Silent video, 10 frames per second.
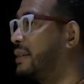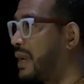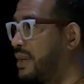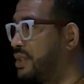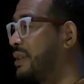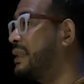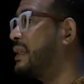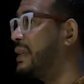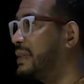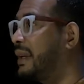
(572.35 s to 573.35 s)
the
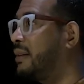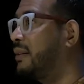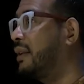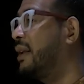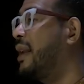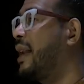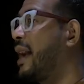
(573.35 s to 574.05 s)
attention to detail.